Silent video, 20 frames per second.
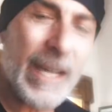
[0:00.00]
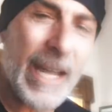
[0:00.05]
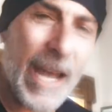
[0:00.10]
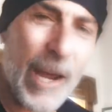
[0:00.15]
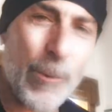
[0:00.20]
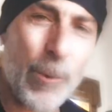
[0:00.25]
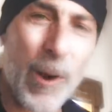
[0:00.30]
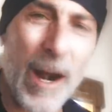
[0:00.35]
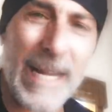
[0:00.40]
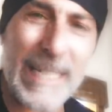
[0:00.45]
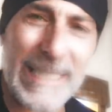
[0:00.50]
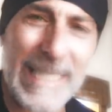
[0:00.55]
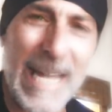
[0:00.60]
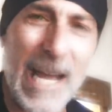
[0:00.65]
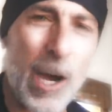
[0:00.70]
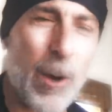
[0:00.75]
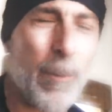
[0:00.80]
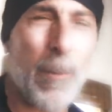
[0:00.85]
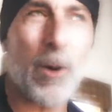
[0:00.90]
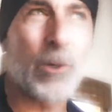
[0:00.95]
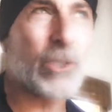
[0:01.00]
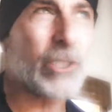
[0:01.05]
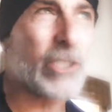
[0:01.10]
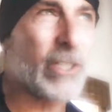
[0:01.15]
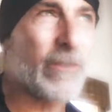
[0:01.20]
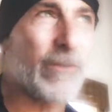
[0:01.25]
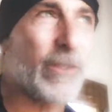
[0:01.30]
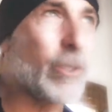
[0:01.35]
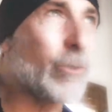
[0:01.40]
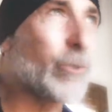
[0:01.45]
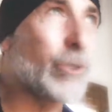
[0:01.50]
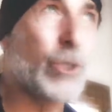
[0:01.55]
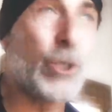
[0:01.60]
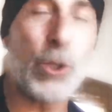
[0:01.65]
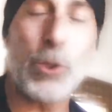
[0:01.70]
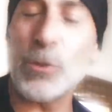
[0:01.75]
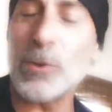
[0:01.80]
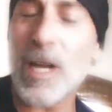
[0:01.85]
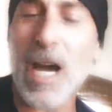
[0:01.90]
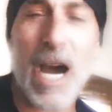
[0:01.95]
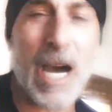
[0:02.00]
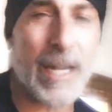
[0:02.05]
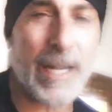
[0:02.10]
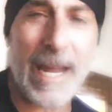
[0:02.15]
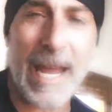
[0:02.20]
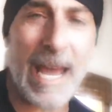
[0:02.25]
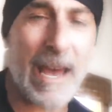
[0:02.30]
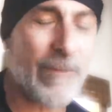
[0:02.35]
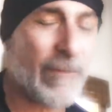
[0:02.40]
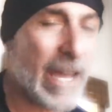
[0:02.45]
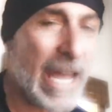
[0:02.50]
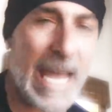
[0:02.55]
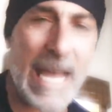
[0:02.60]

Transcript: And right now, most of you do not have